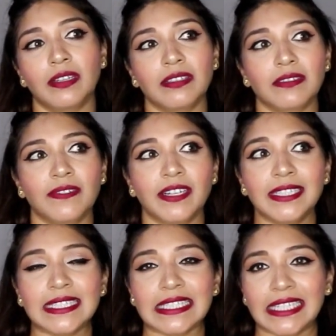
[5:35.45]
It's
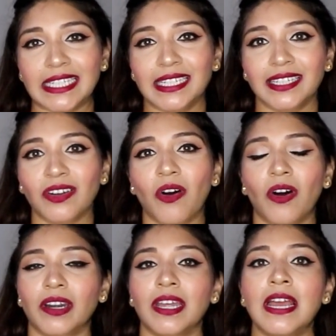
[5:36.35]
very sticky and
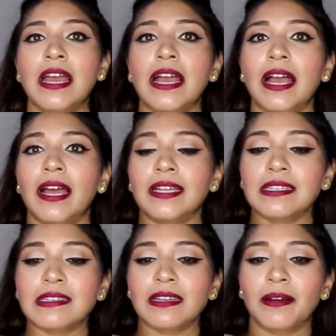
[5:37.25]
hot,
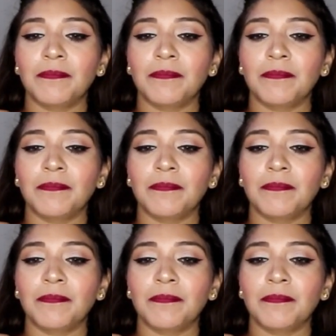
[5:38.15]
and